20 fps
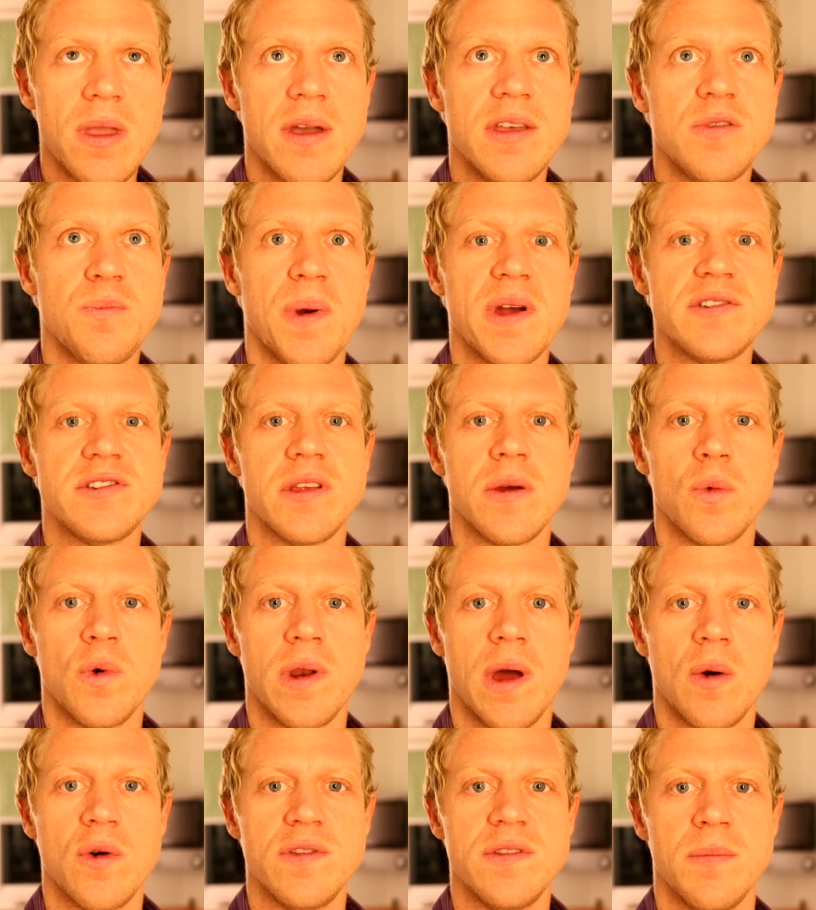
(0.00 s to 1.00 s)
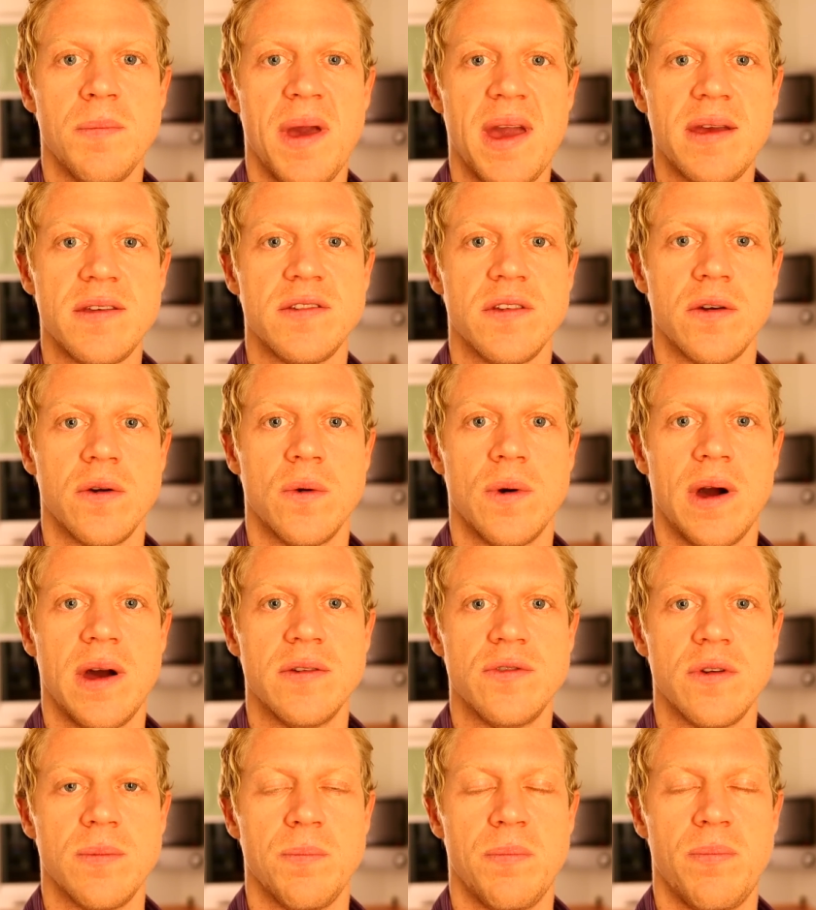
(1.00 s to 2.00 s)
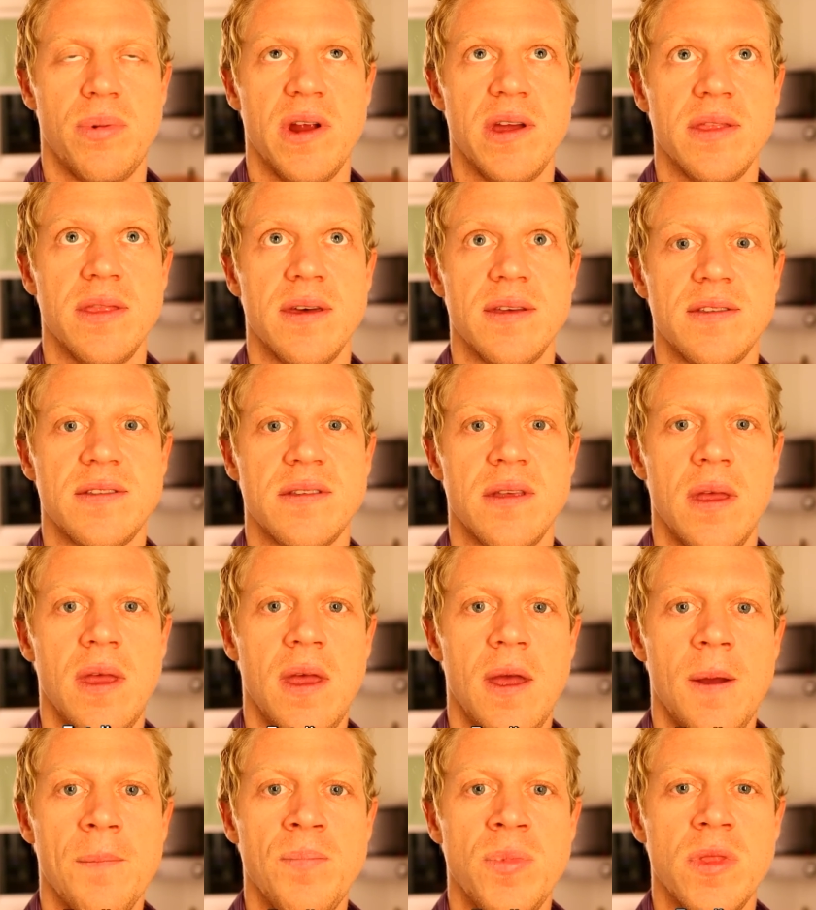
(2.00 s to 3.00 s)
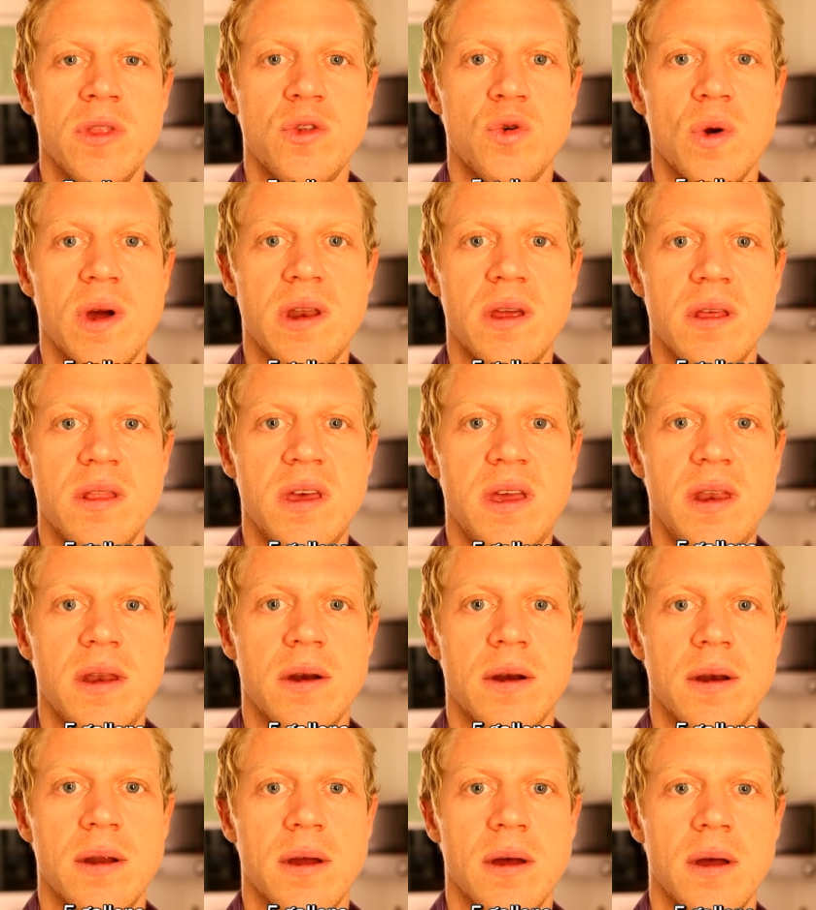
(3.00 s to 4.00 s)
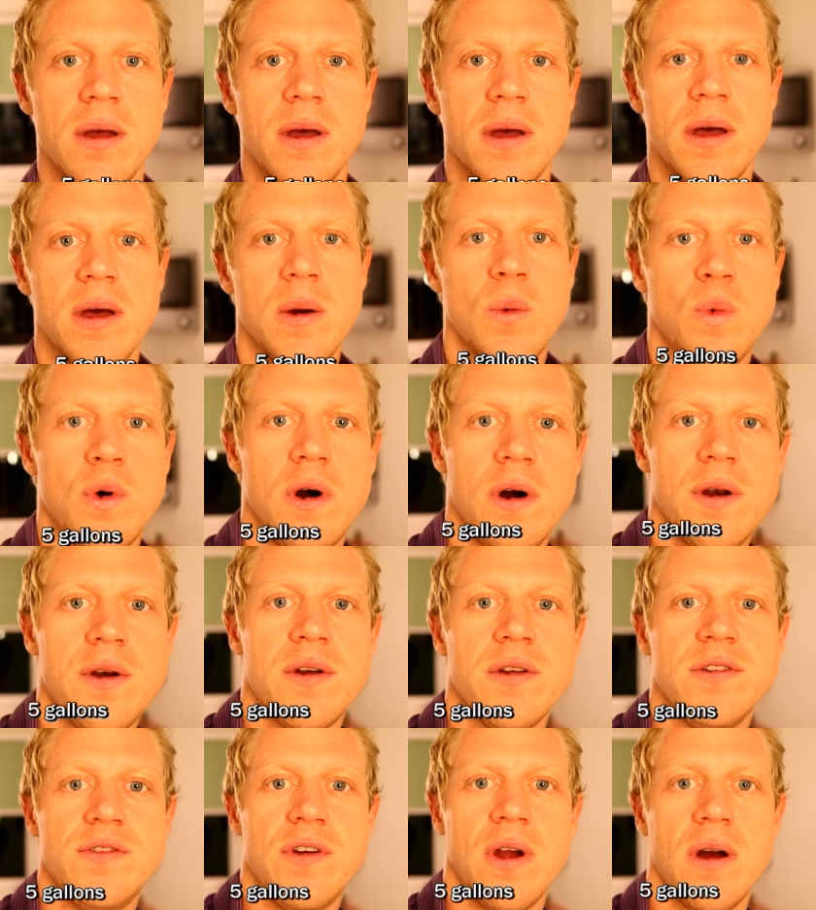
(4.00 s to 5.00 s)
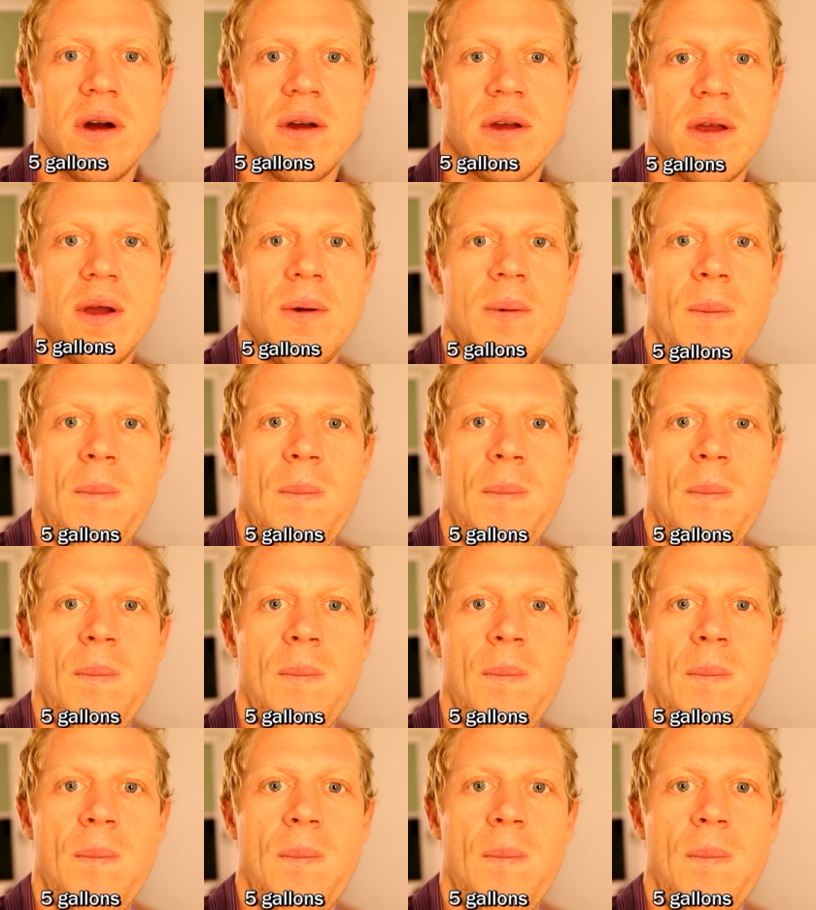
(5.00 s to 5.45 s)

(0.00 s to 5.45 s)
Especially when I was in Mexico, I had to bring this twenty liter uh, water jug